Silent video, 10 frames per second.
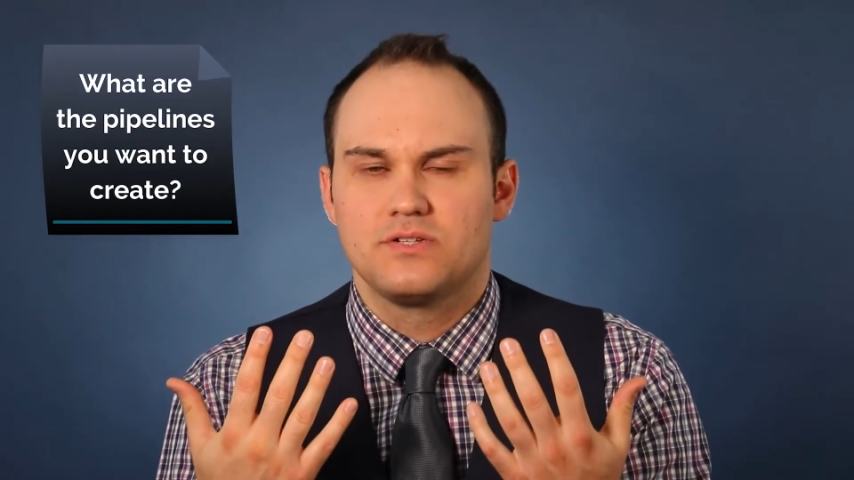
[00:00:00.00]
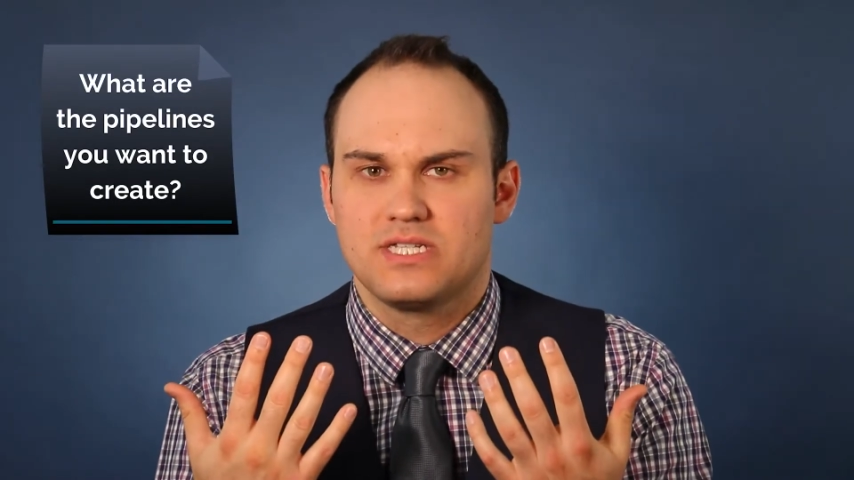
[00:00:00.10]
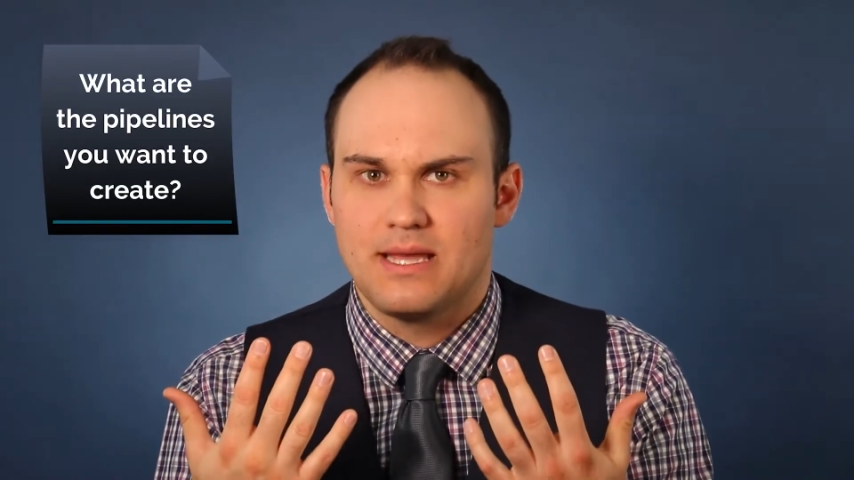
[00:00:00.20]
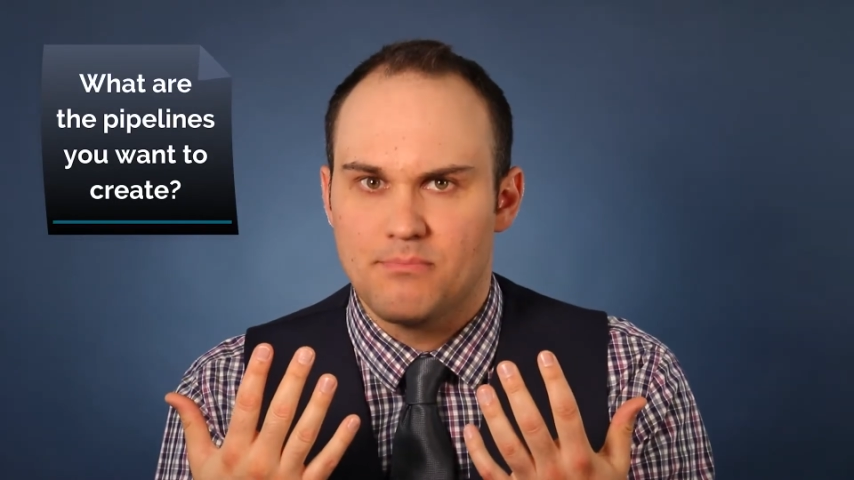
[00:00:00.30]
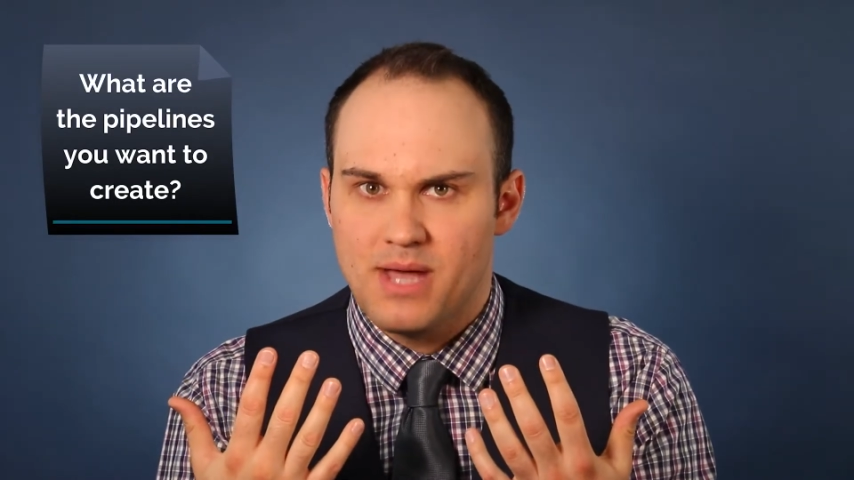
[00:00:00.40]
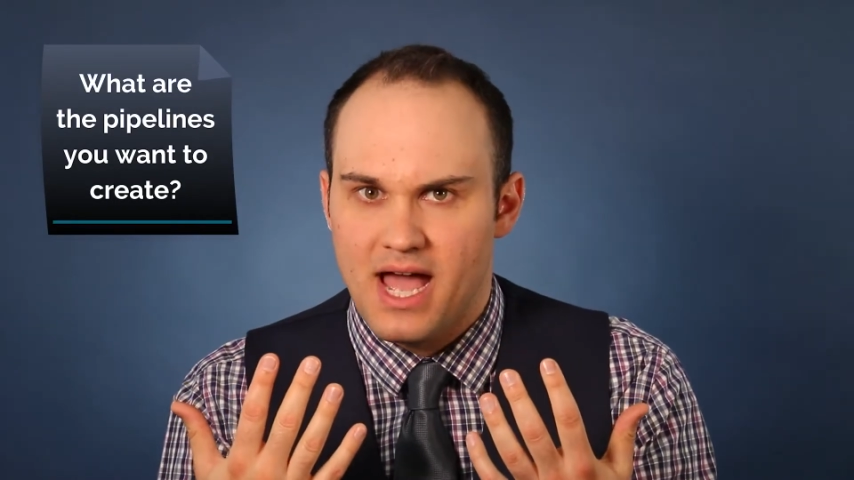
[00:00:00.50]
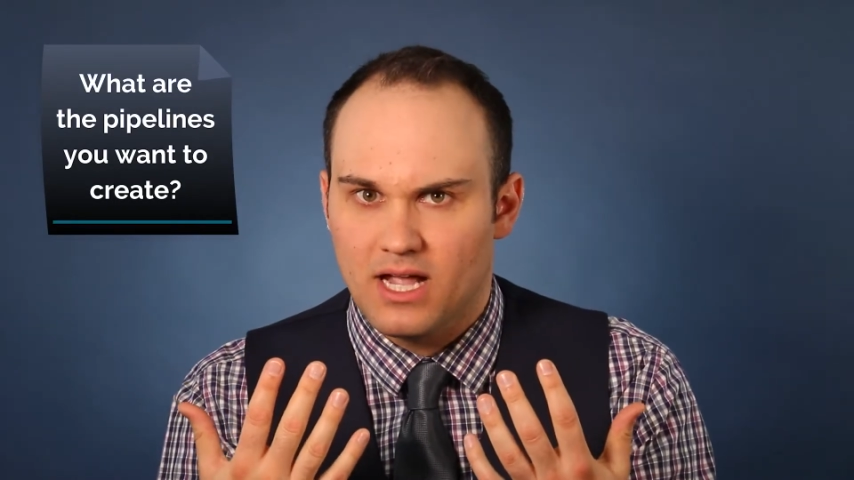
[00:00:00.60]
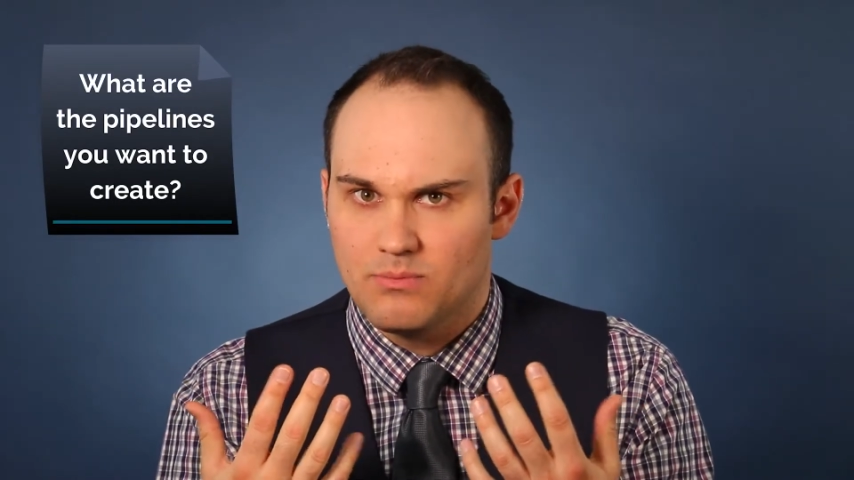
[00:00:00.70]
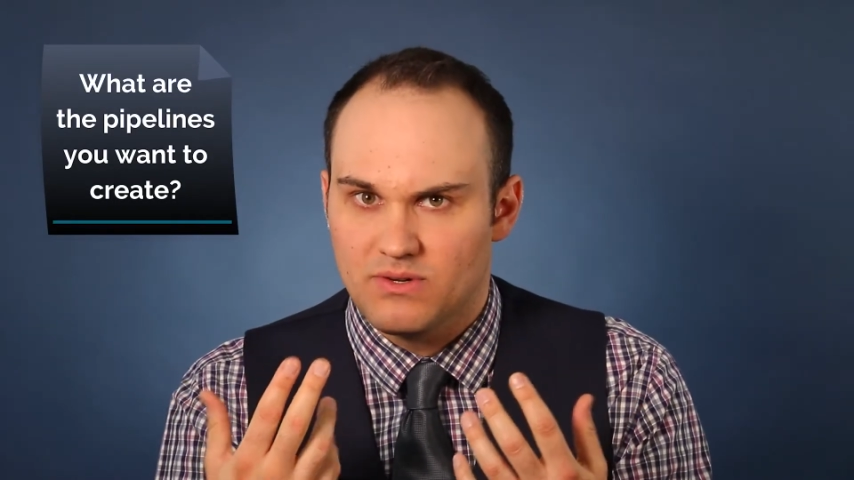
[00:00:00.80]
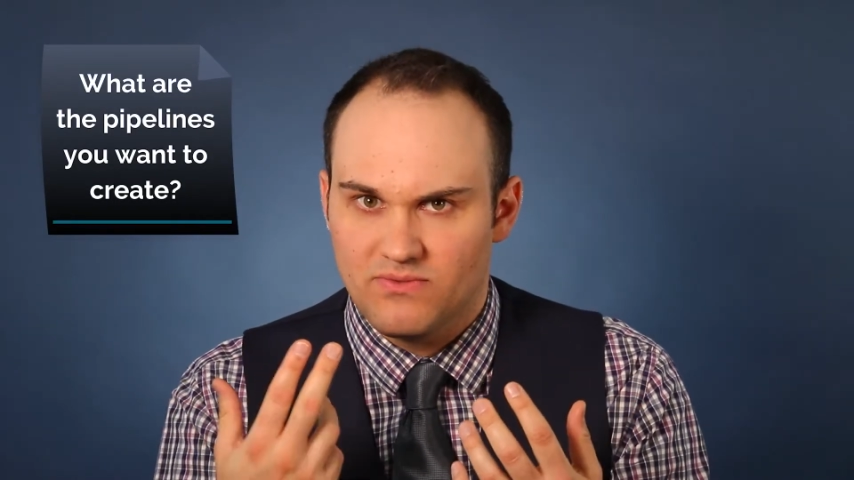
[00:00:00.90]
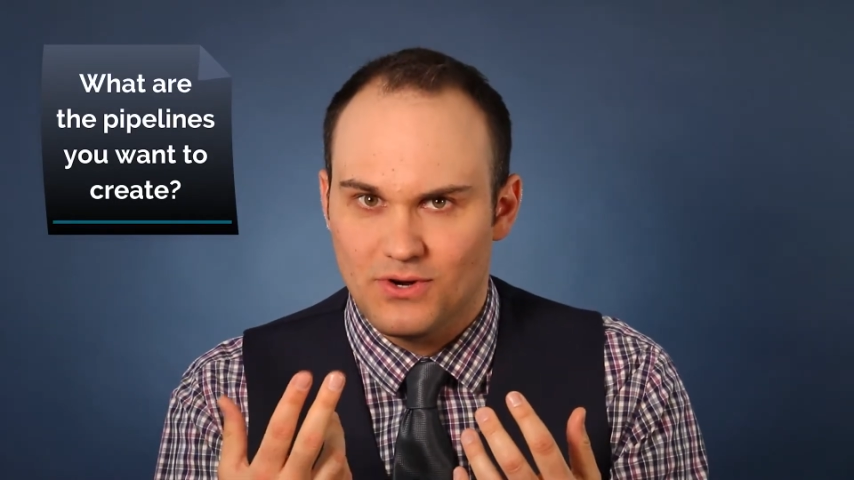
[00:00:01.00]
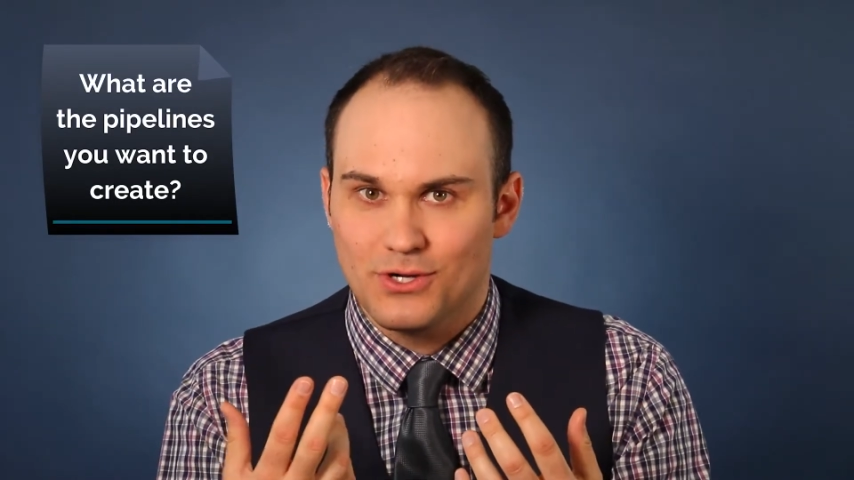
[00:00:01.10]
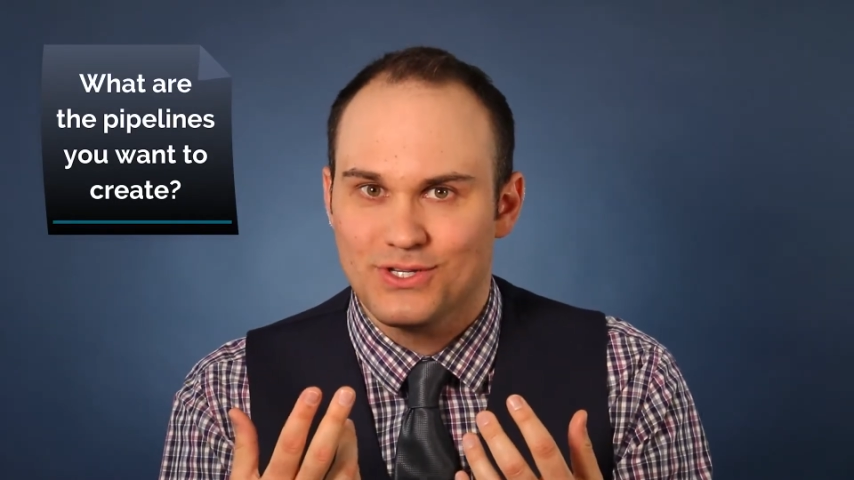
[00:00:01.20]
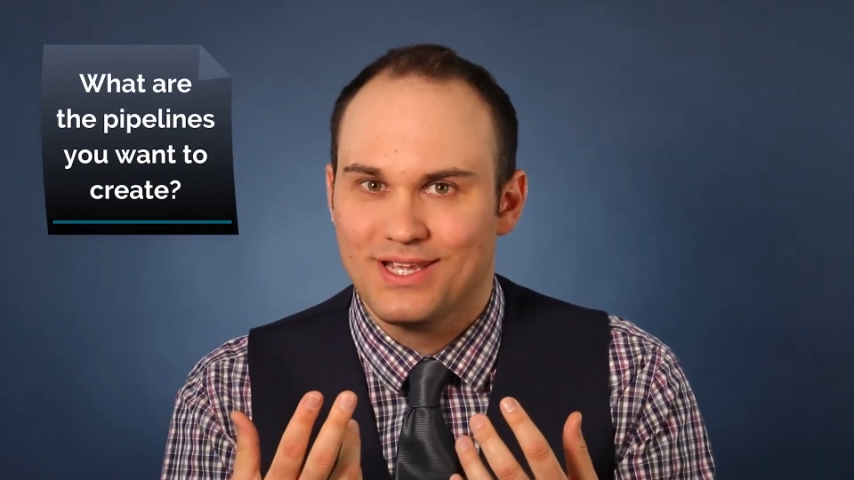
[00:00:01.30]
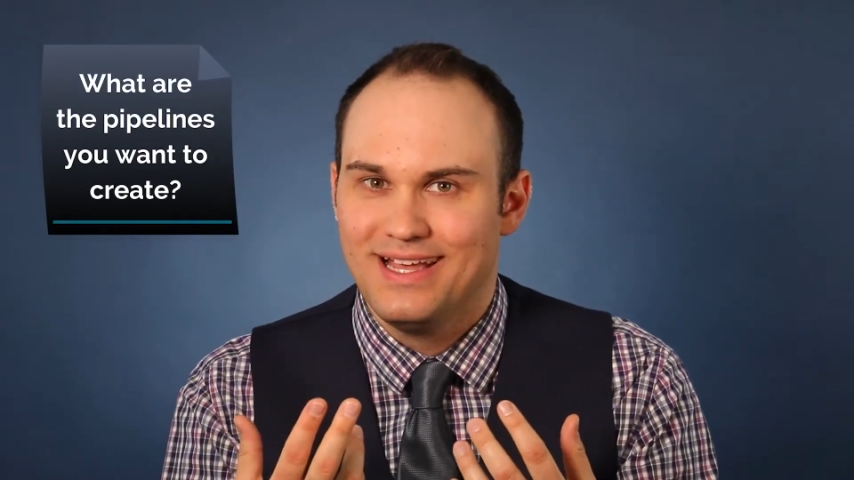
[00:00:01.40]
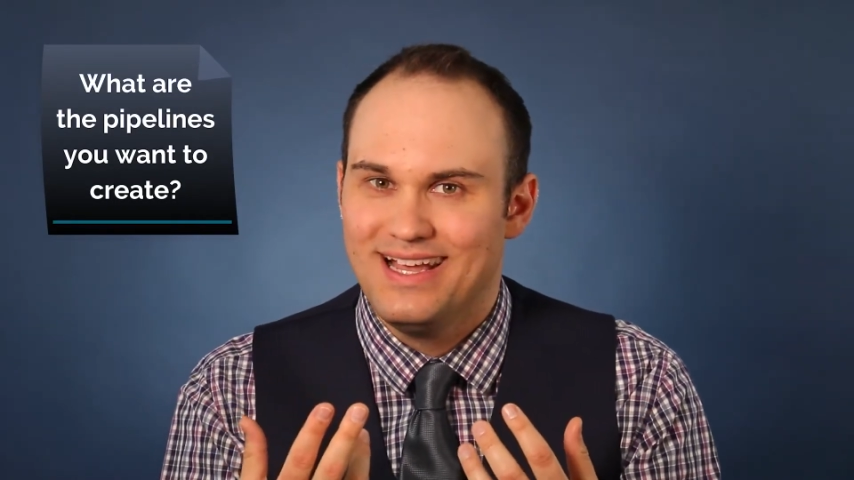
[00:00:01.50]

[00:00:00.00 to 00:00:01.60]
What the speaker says: step back, but first,